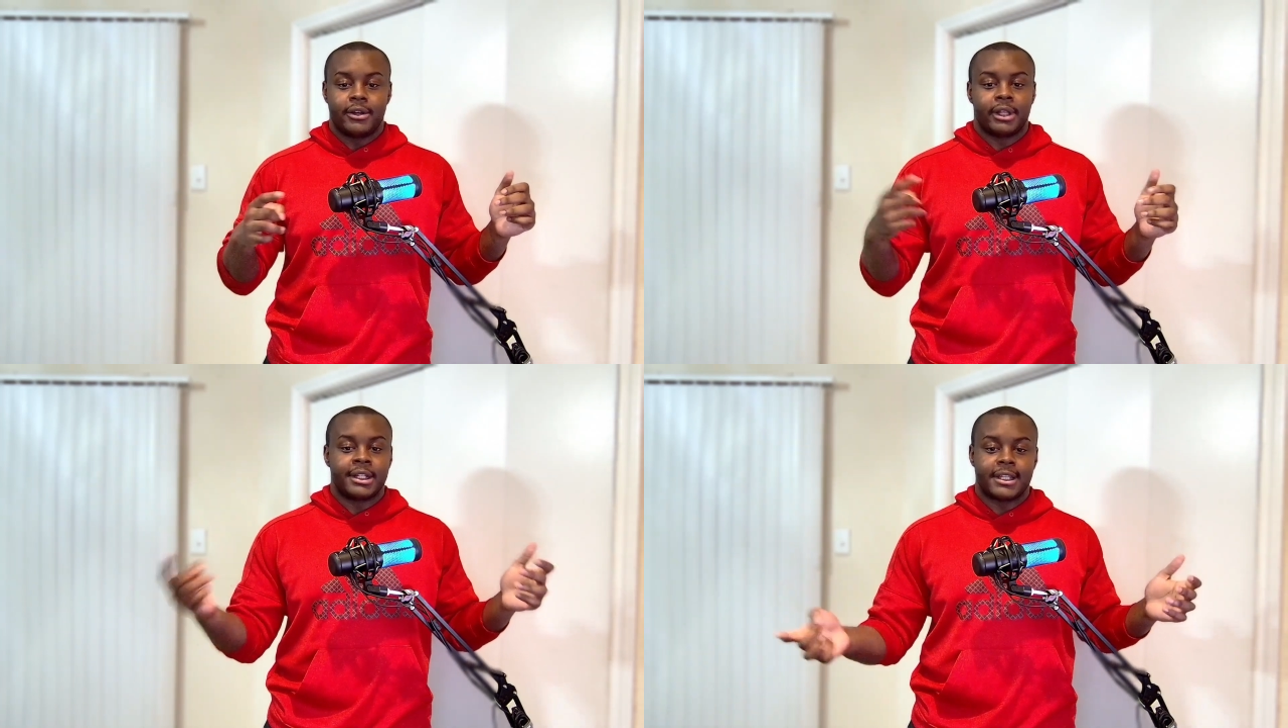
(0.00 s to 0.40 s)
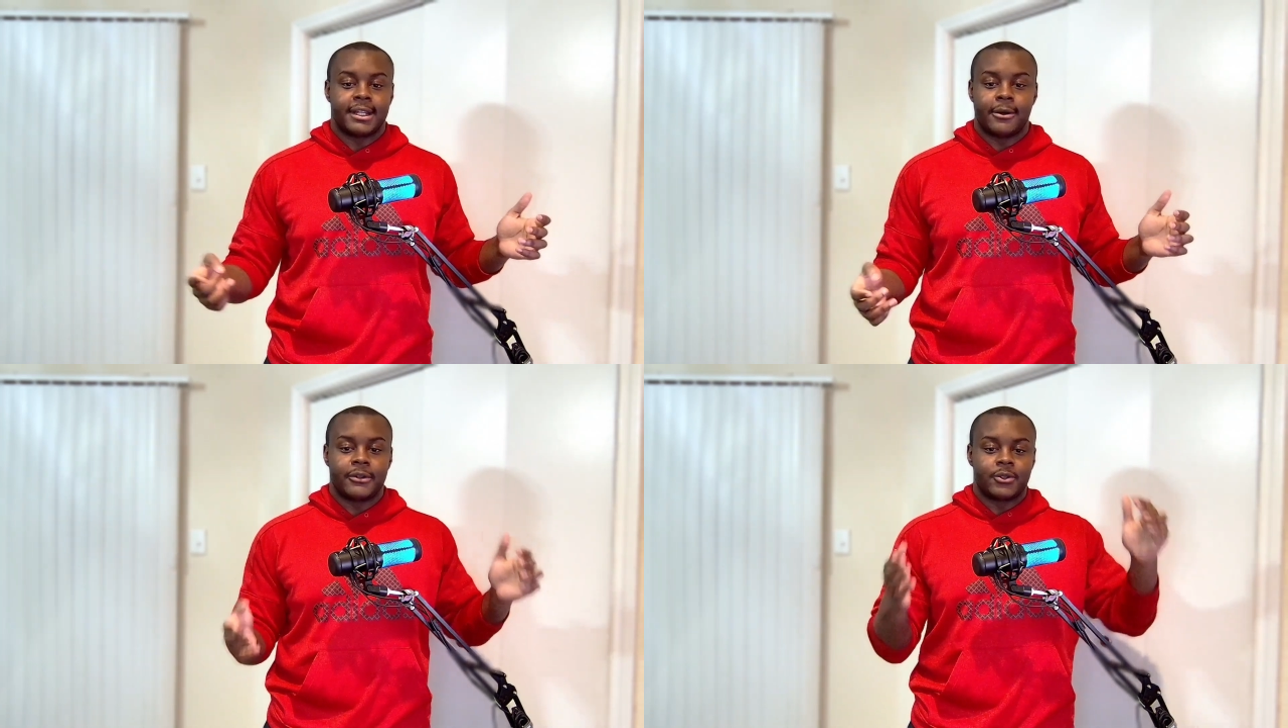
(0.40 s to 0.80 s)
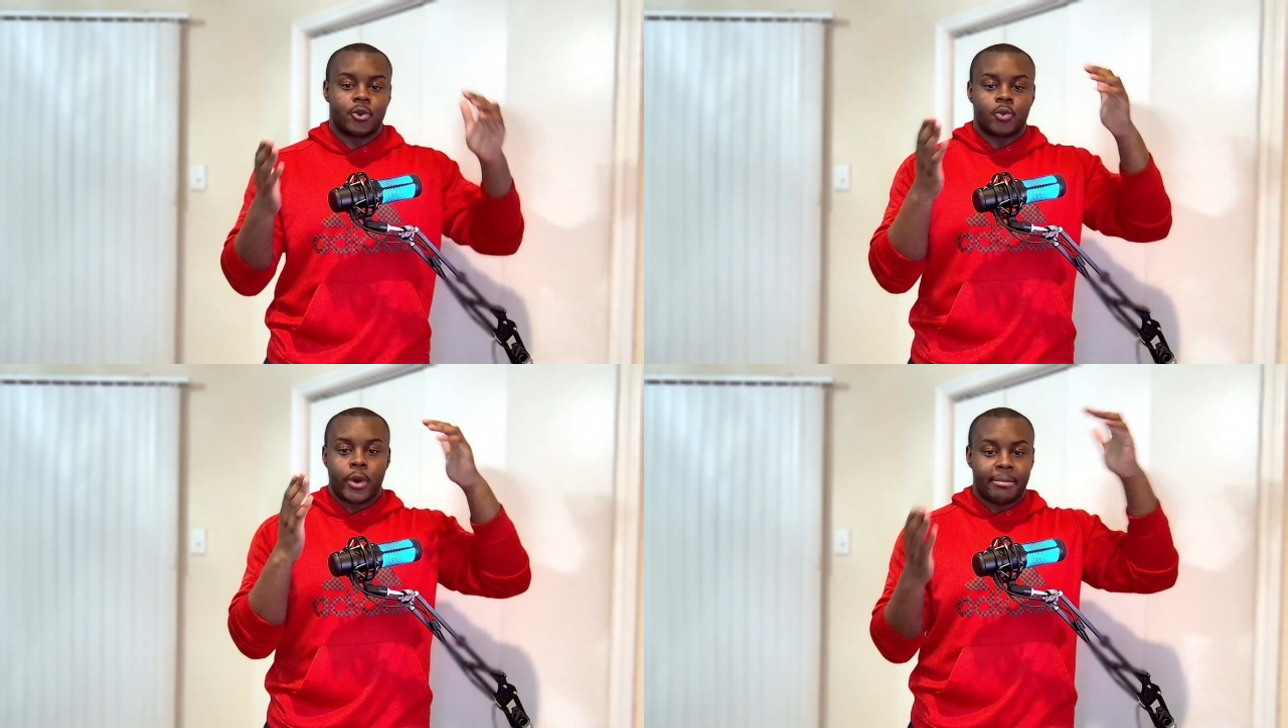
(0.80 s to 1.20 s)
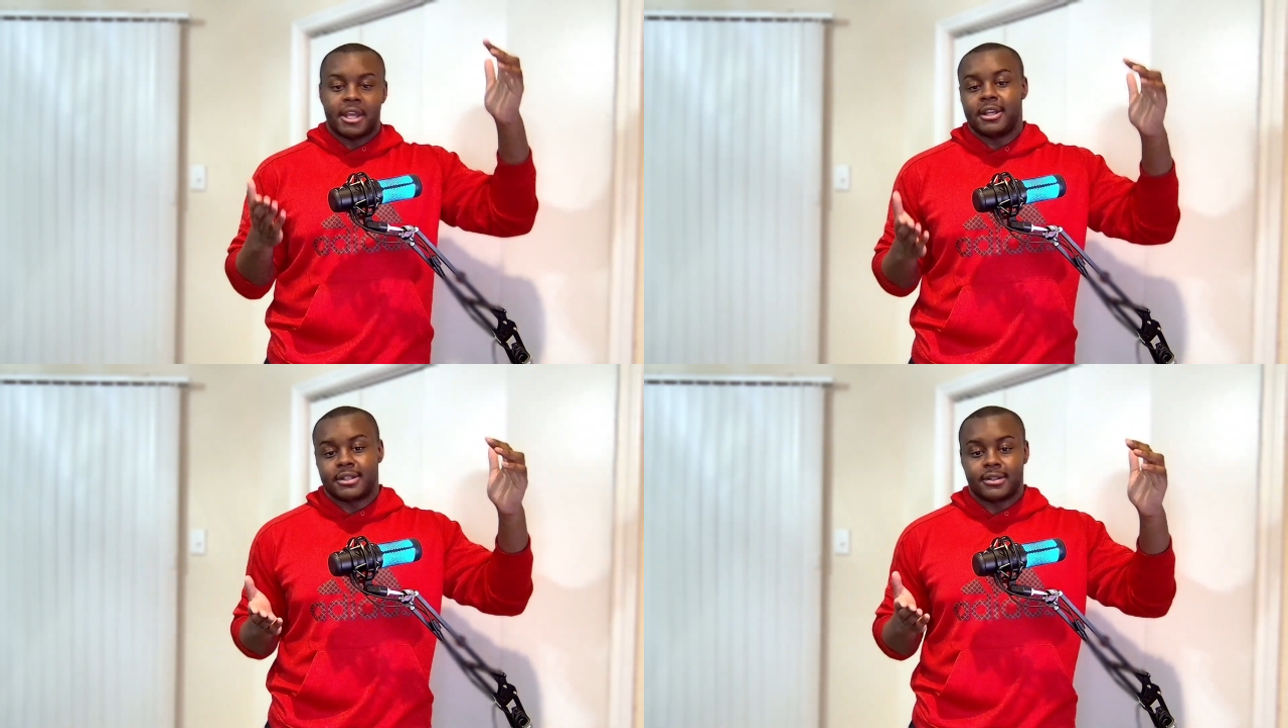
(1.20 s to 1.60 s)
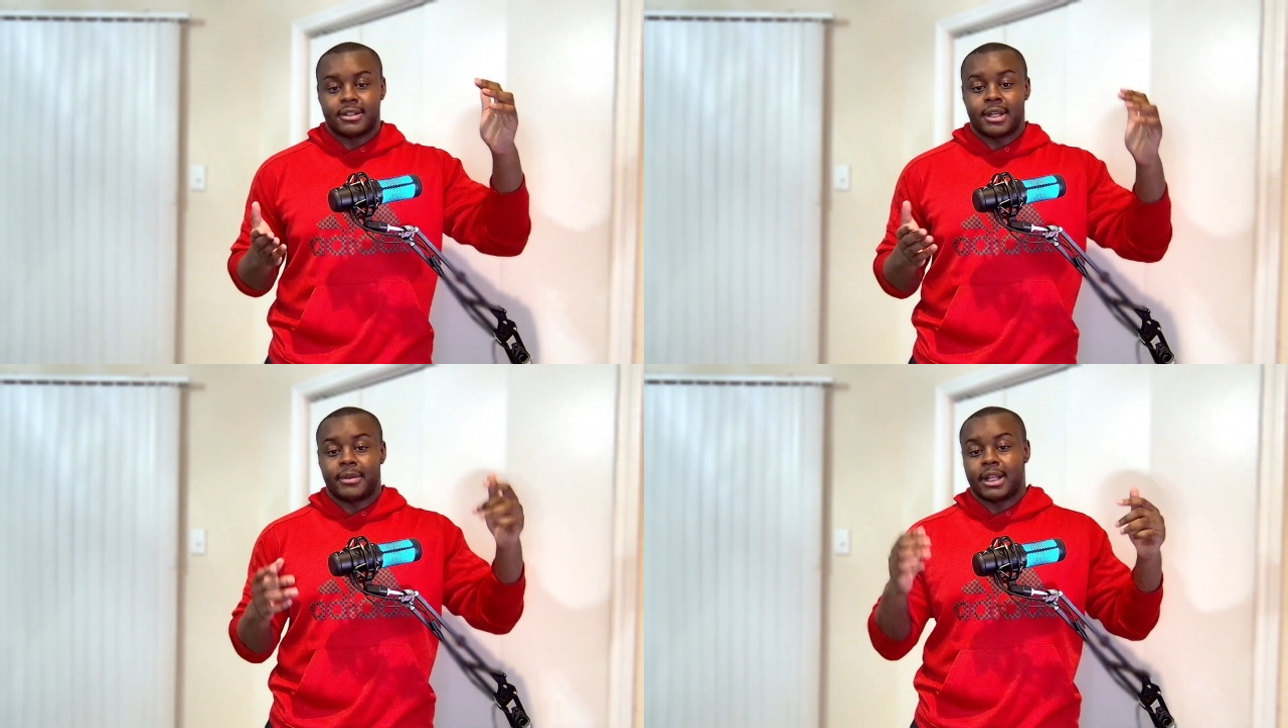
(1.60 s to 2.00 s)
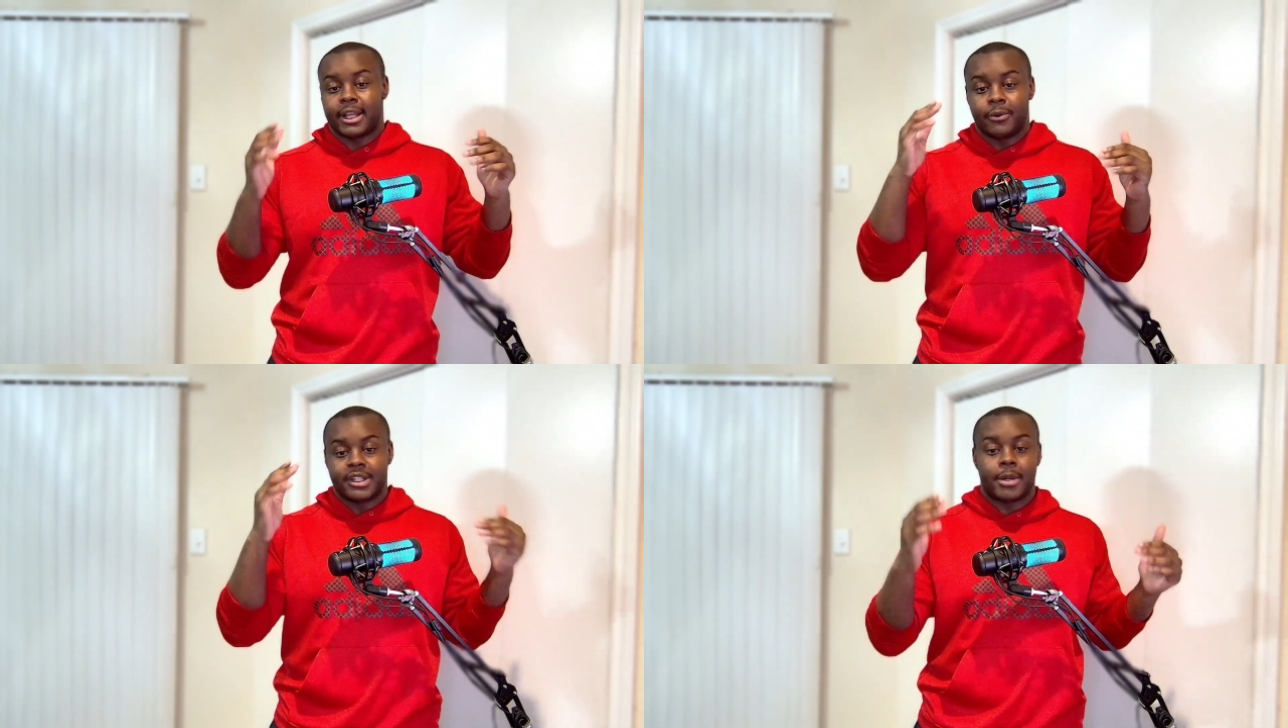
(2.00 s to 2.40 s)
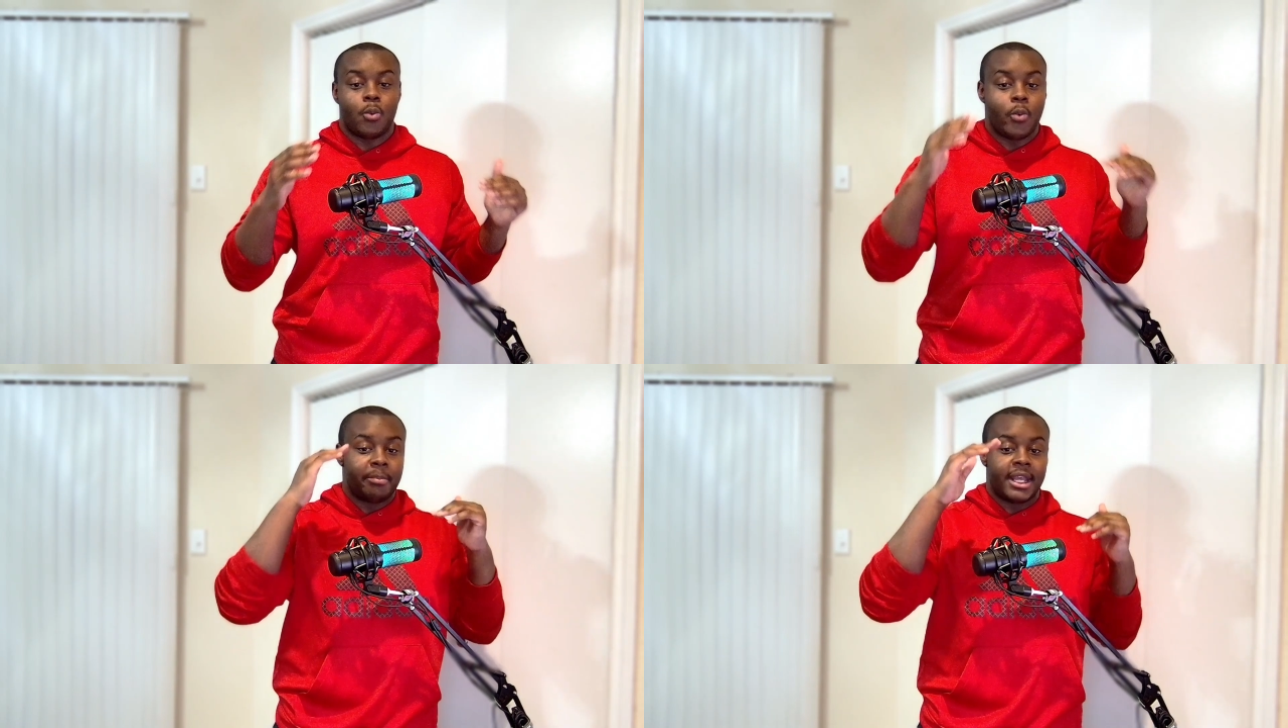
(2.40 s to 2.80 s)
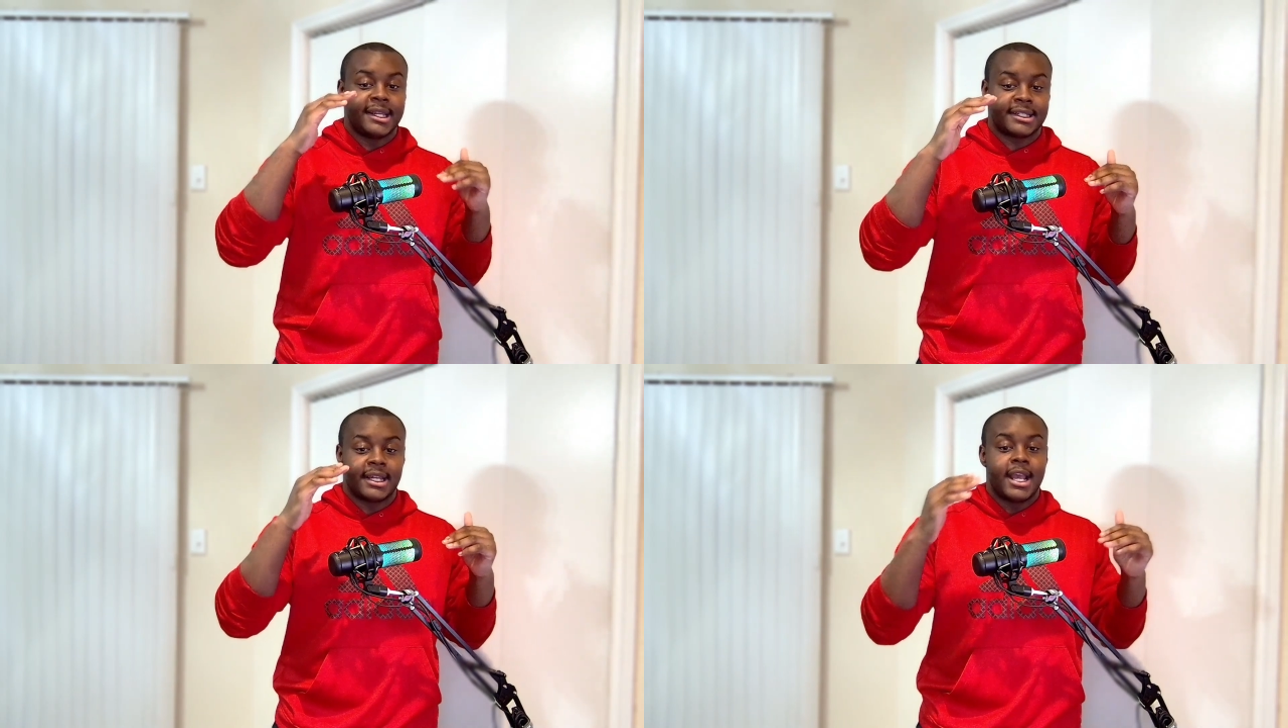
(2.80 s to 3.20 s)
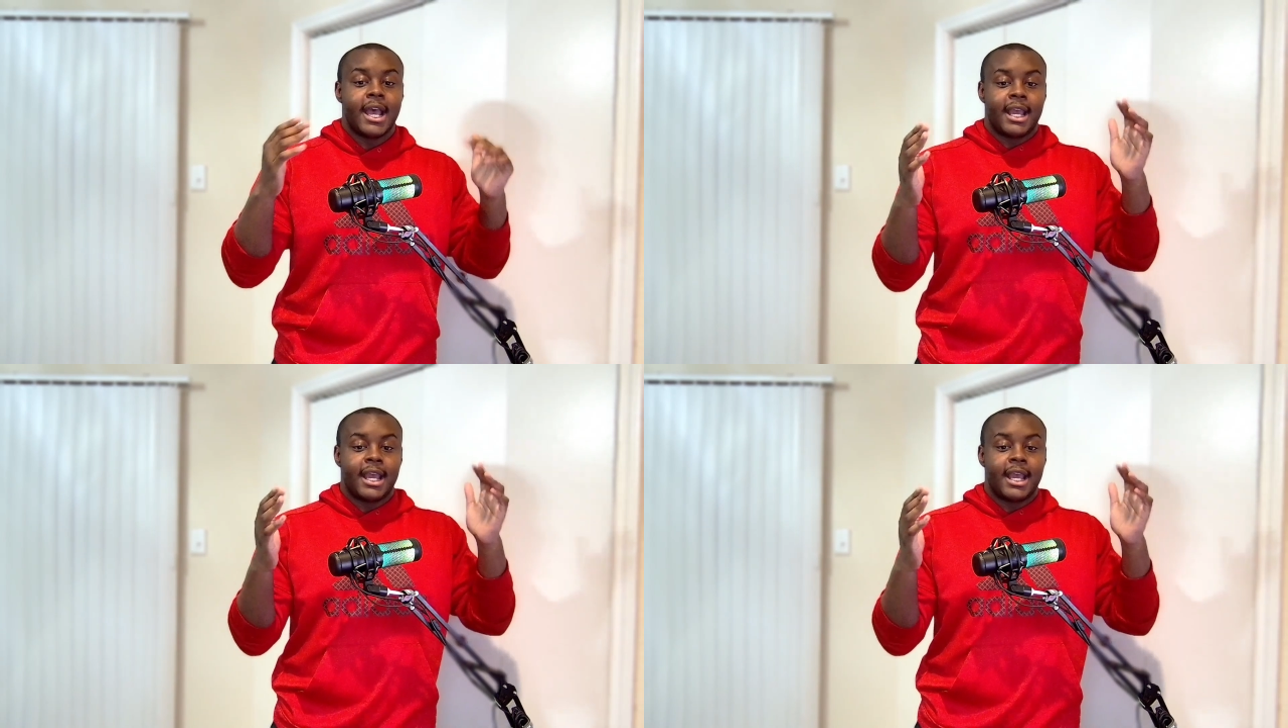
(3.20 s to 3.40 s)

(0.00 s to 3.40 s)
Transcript: your LinkedIn. No, it's just one page. Same thing like your resume, one page.